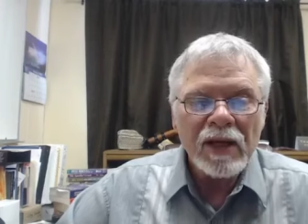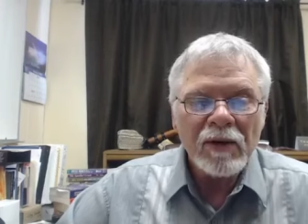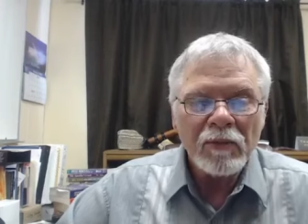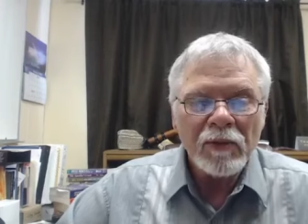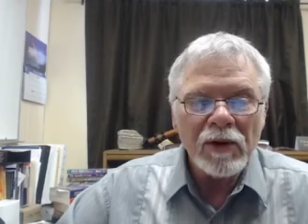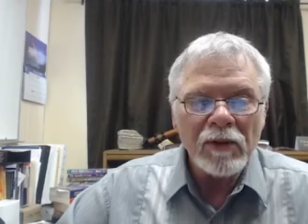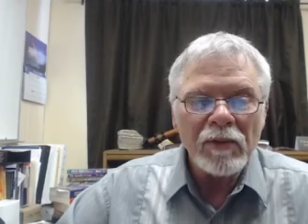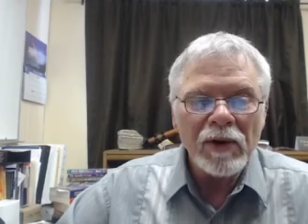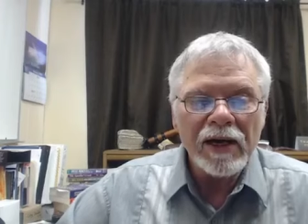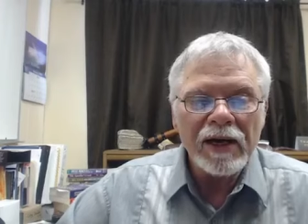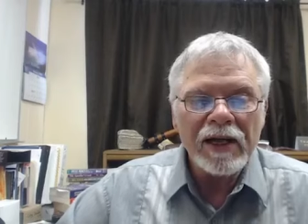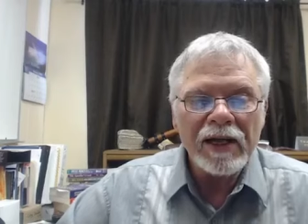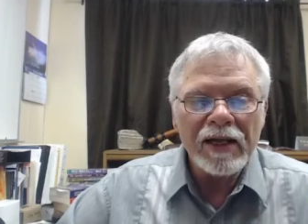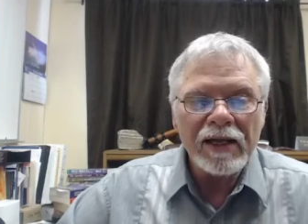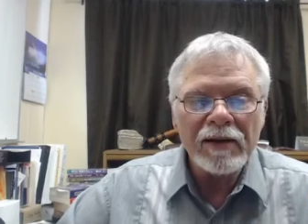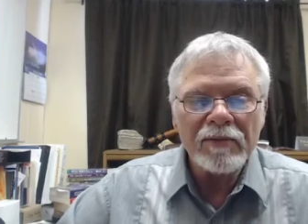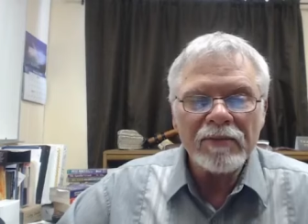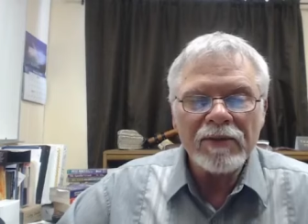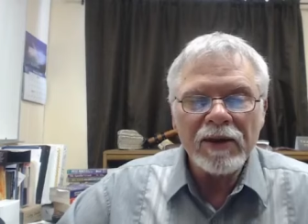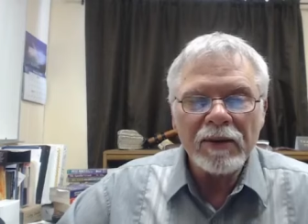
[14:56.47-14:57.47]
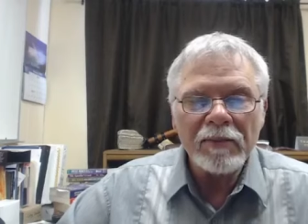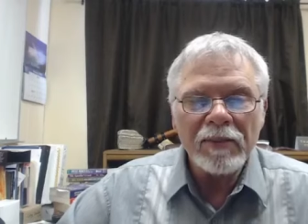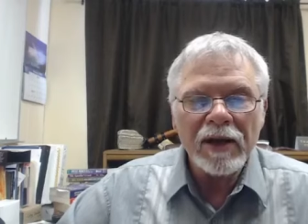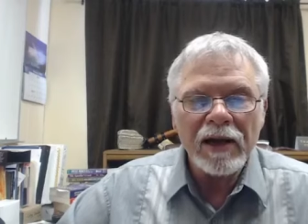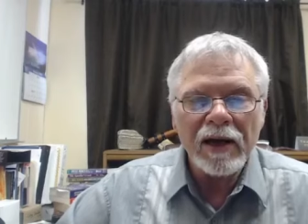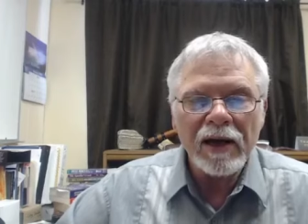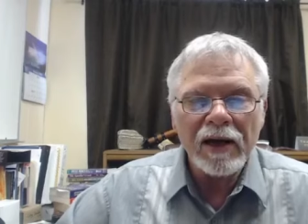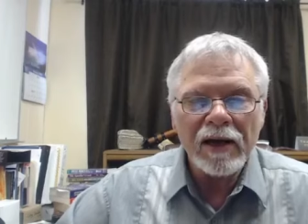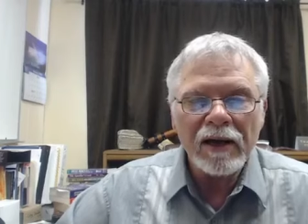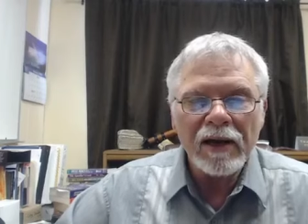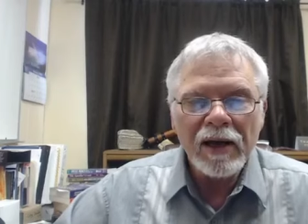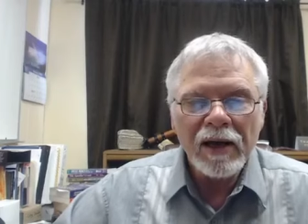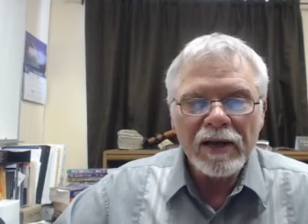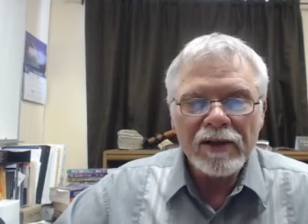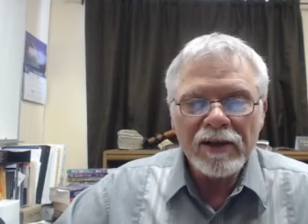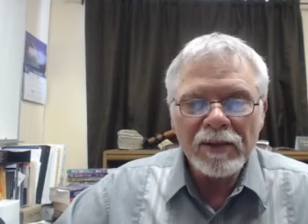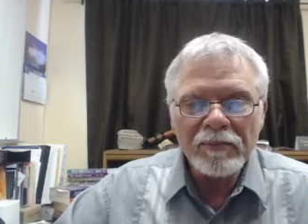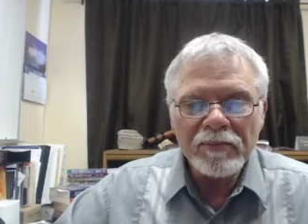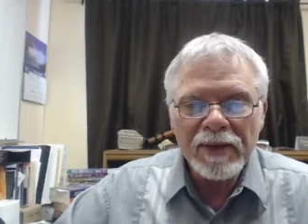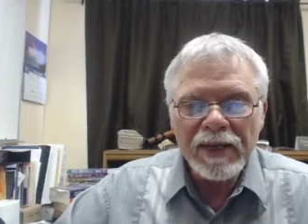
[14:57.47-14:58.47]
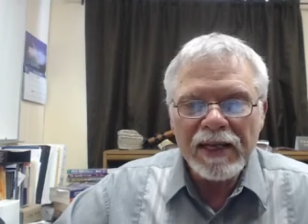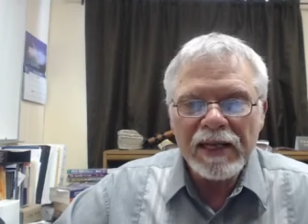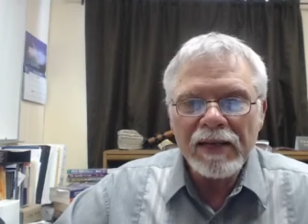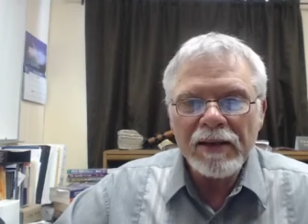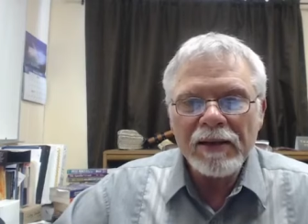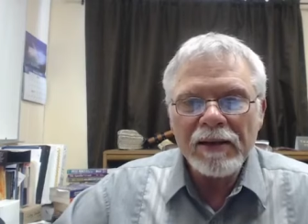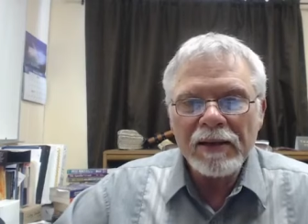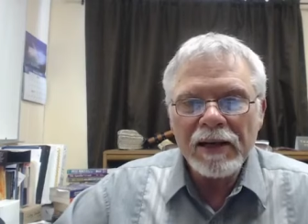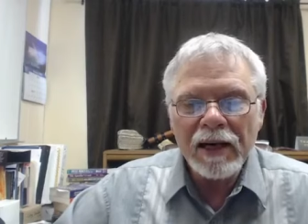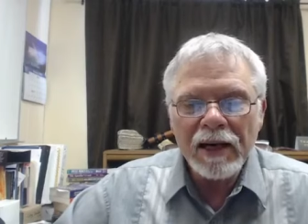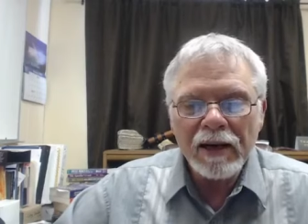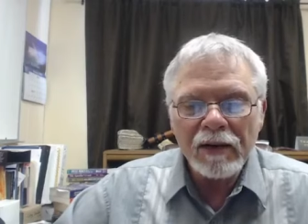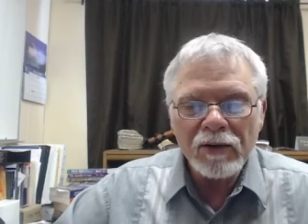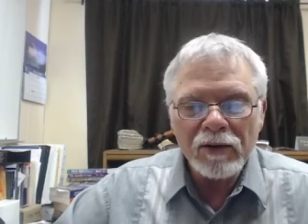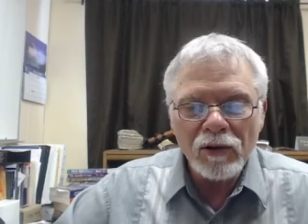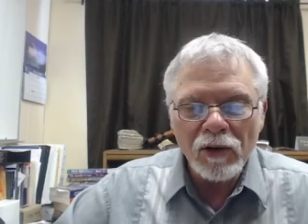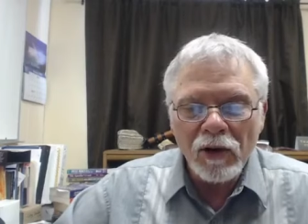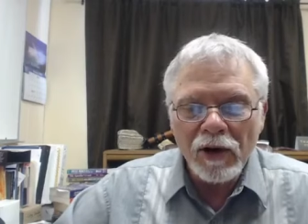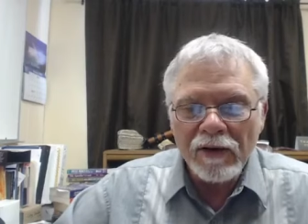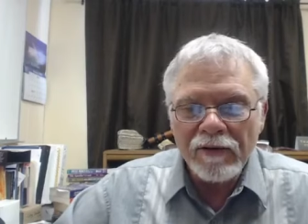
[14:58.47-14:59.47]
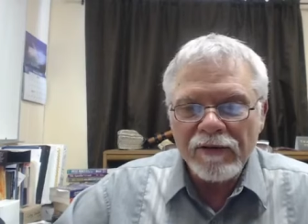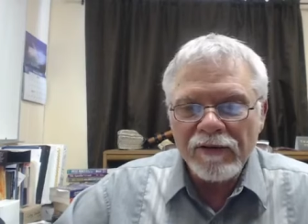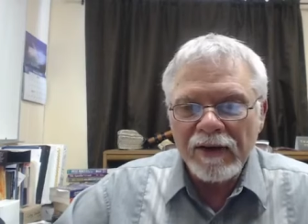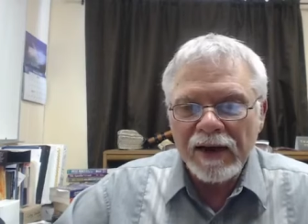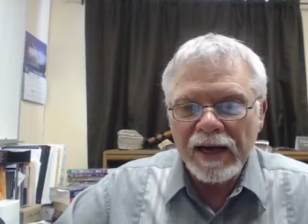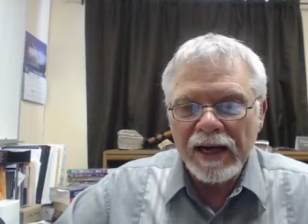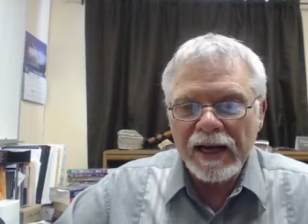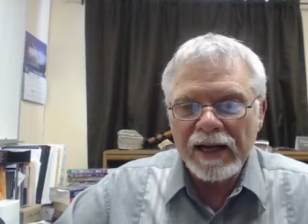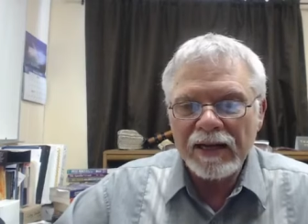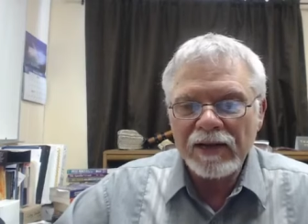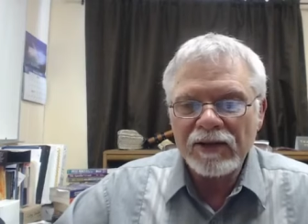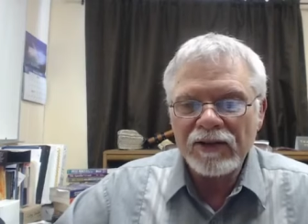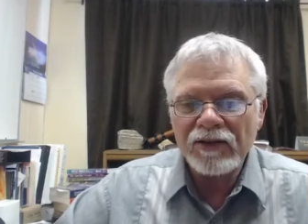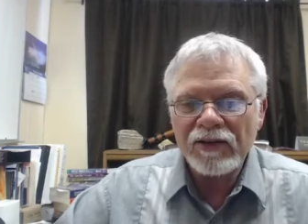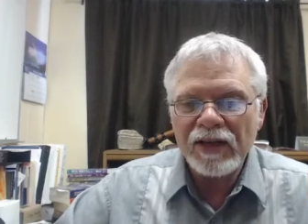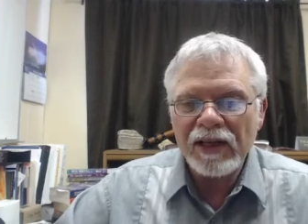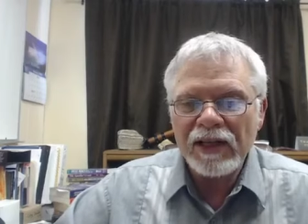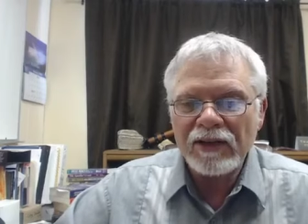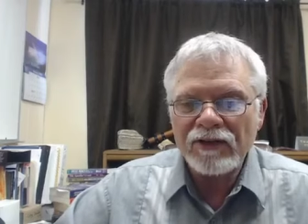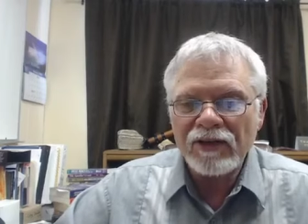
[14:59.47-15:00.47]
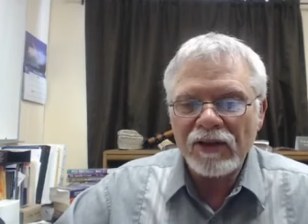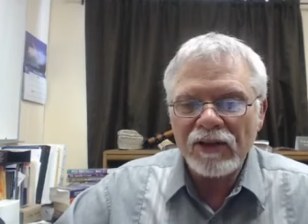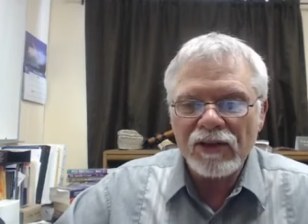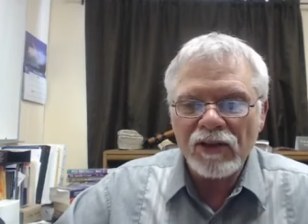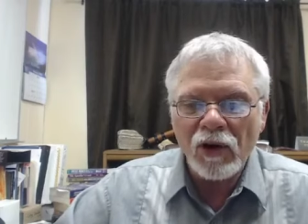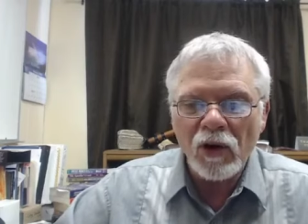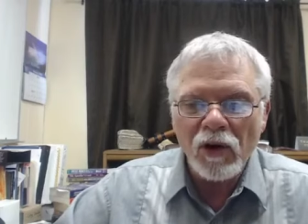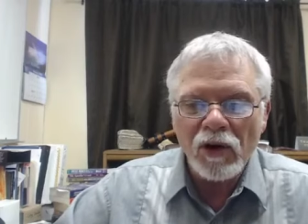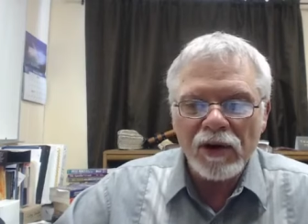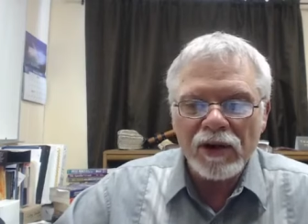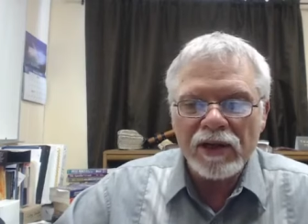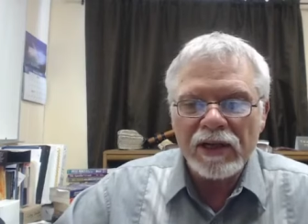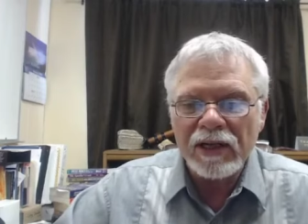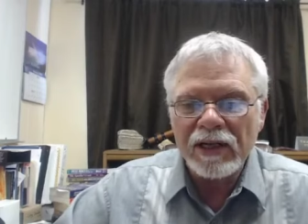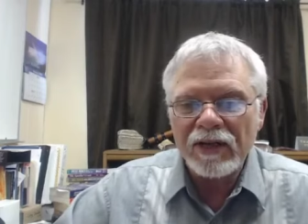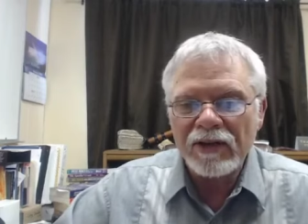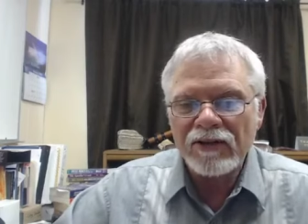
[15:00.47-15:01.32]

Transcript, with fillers: We want him to uh, to be uh, glorified and to see his authority and